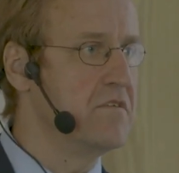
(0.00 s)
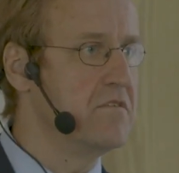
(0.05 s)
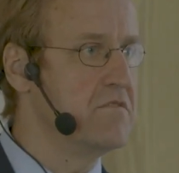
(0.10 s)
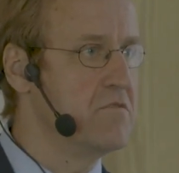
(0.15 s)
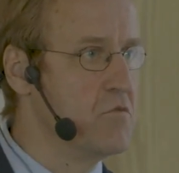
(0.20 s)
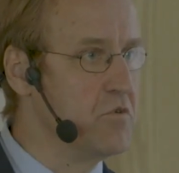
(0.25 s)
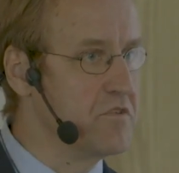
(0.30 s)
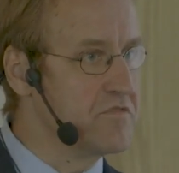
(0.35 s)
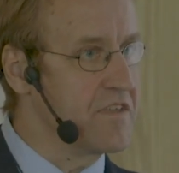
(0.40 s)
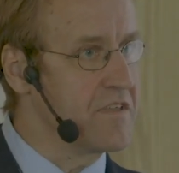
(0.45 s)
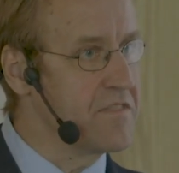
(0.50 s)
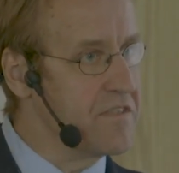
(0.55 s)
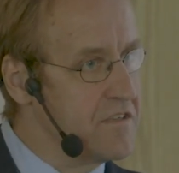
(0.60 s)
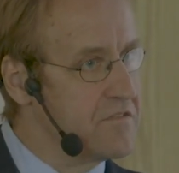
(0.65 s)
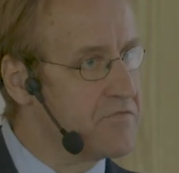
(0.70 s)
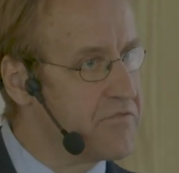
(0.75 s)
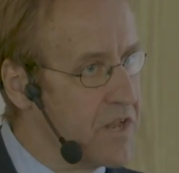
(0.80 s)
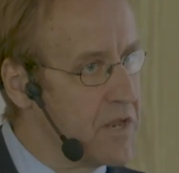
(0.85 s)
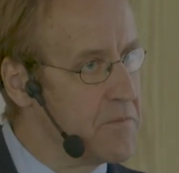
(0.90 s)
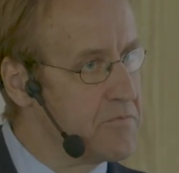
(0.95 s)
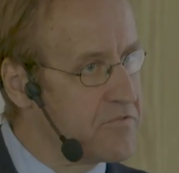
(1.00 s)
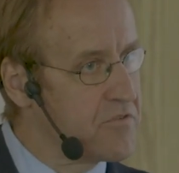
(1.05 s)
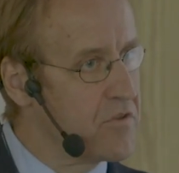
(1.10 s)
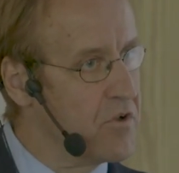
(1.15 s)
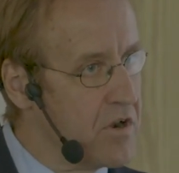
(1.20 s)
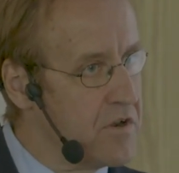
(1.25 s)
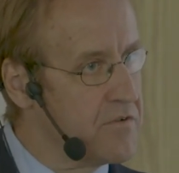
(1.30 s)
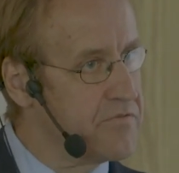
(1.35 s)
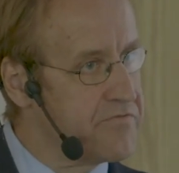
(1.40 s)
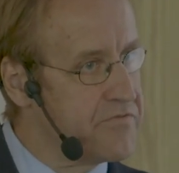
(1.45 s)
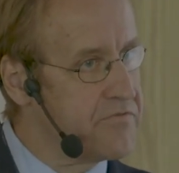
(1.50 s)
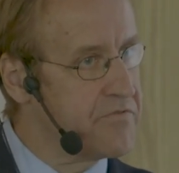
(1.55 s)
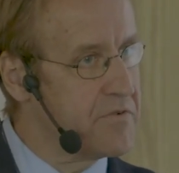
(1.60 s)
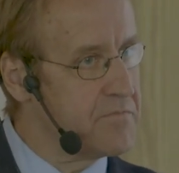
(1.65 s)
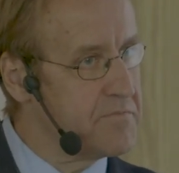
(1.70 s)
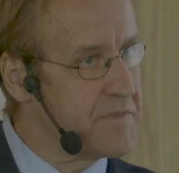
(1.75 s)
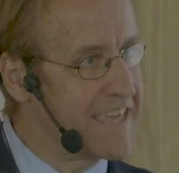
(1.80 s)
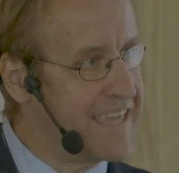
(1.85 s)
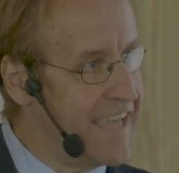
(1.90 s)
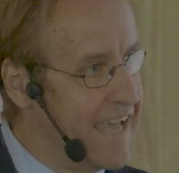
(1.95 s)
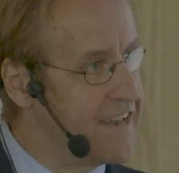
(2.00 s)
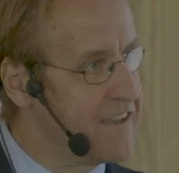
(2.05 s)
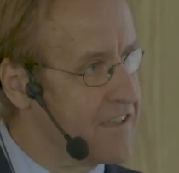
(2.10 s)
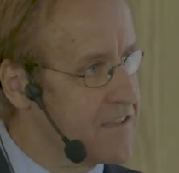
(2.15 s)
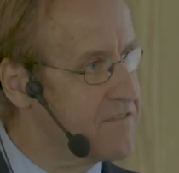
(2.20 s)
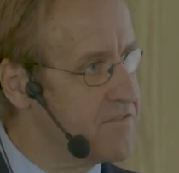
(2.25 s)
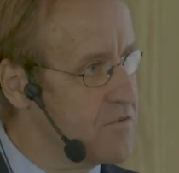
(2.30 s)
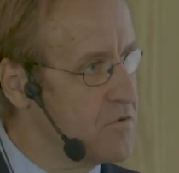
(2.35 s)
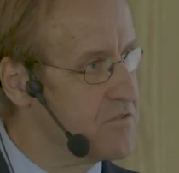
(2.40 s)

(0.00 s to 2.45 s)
using these Phillips curve mechanics,